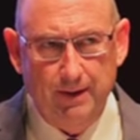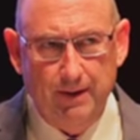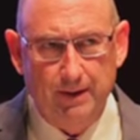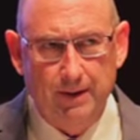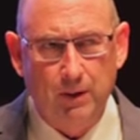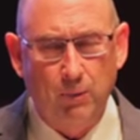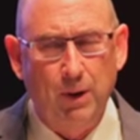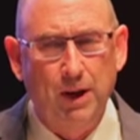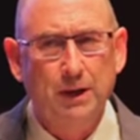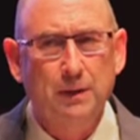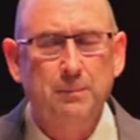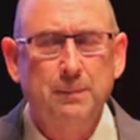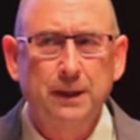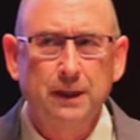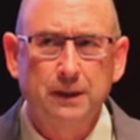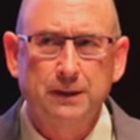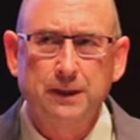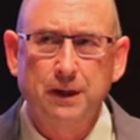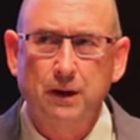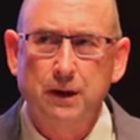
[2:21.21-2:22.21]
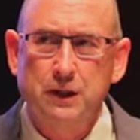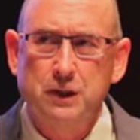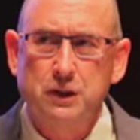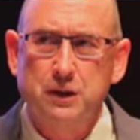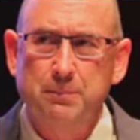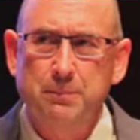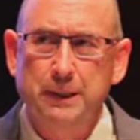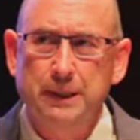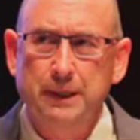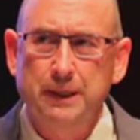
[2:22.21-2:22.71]
Now, while the military
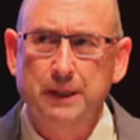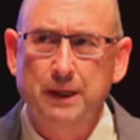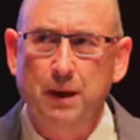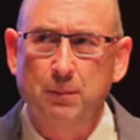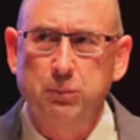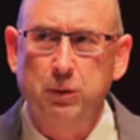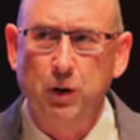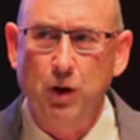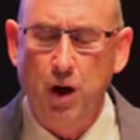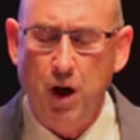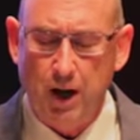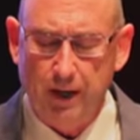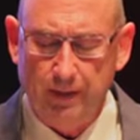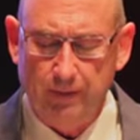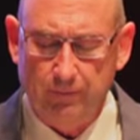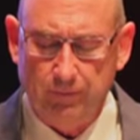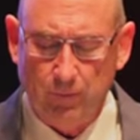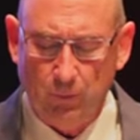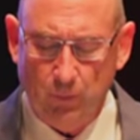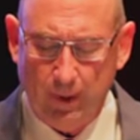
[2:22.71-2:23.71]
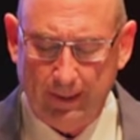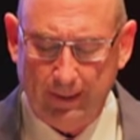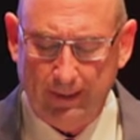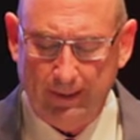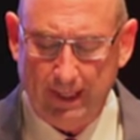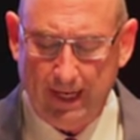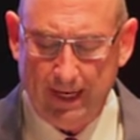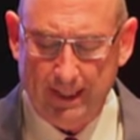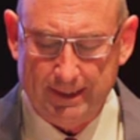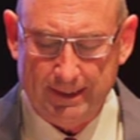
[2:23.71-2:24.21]
should be applauded for
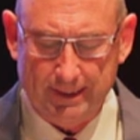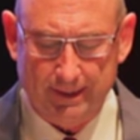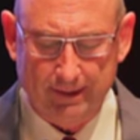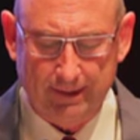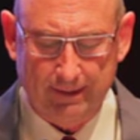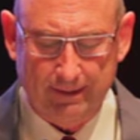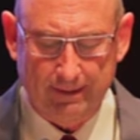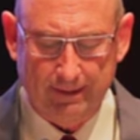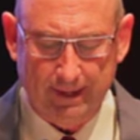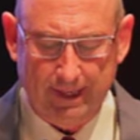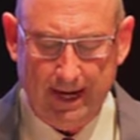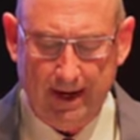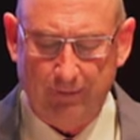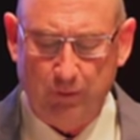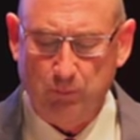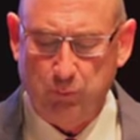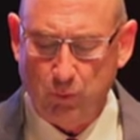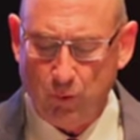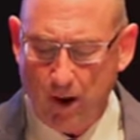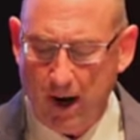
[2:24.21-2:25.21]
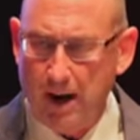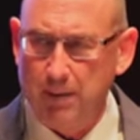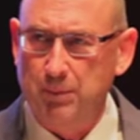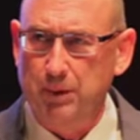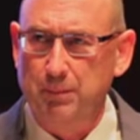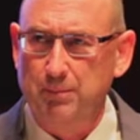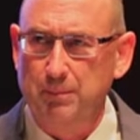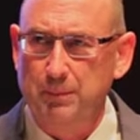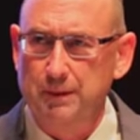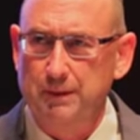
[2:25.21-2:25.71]
recognizing they have a
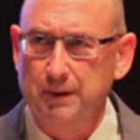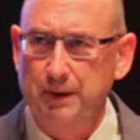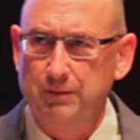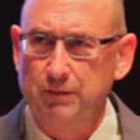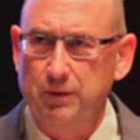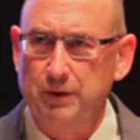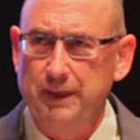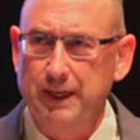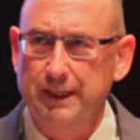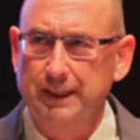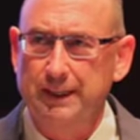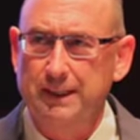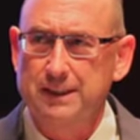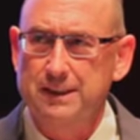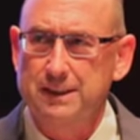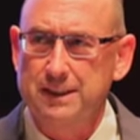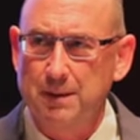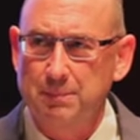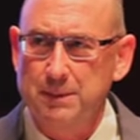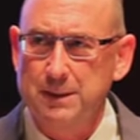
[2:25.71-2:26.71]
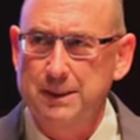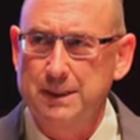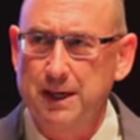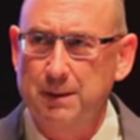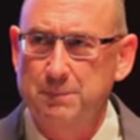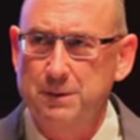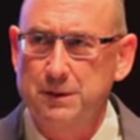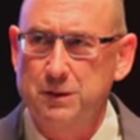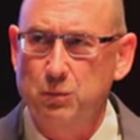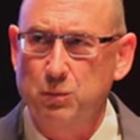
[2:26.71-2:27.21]
problem and for taking some
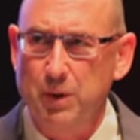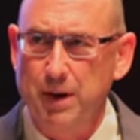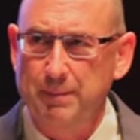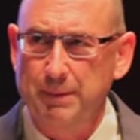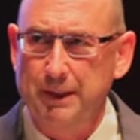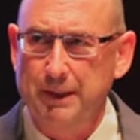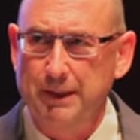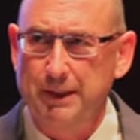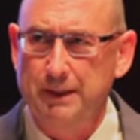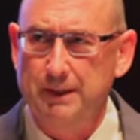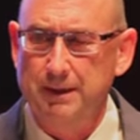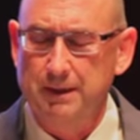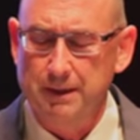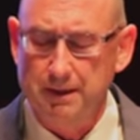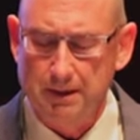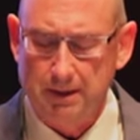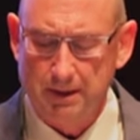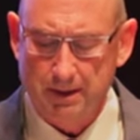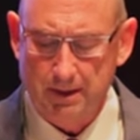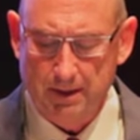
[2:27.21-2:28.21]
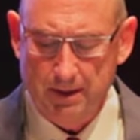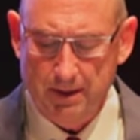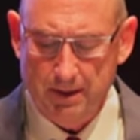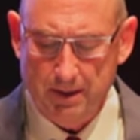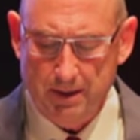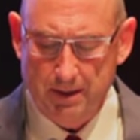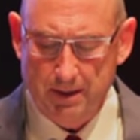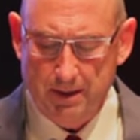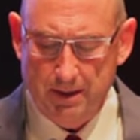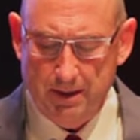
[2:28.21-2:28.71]
steps to remedy it,
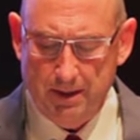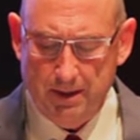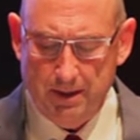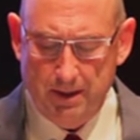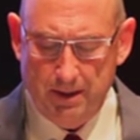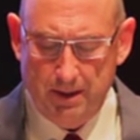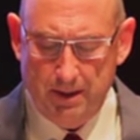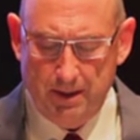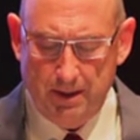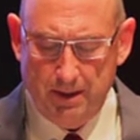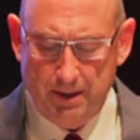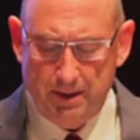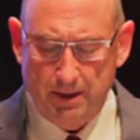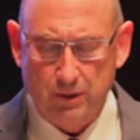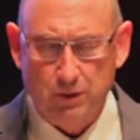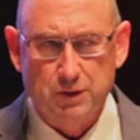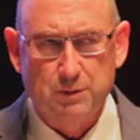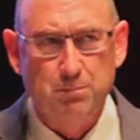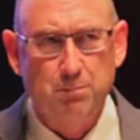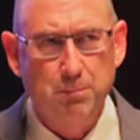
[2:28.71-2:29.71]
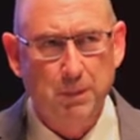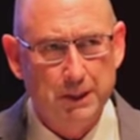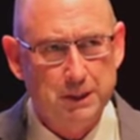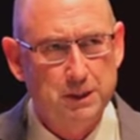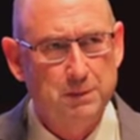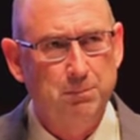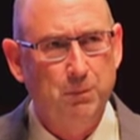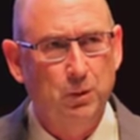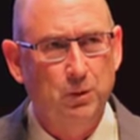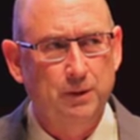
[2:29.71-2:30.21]
there's
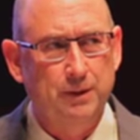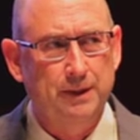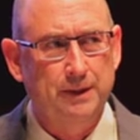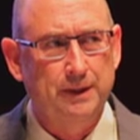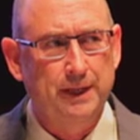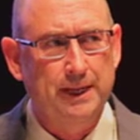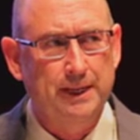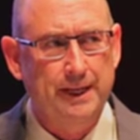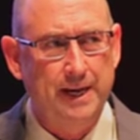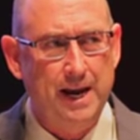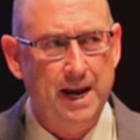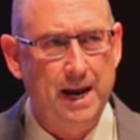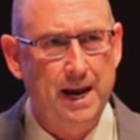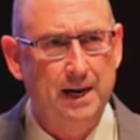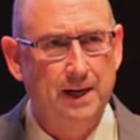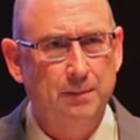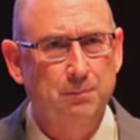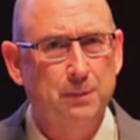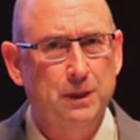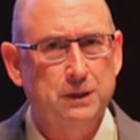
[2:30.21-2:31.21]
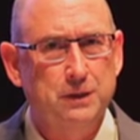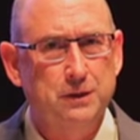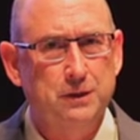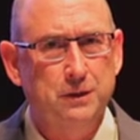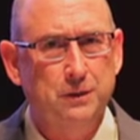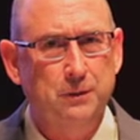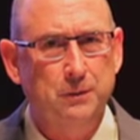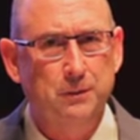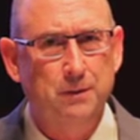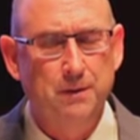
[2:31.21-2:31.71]
much more that they can and must
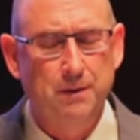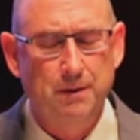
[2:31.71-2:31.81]
do.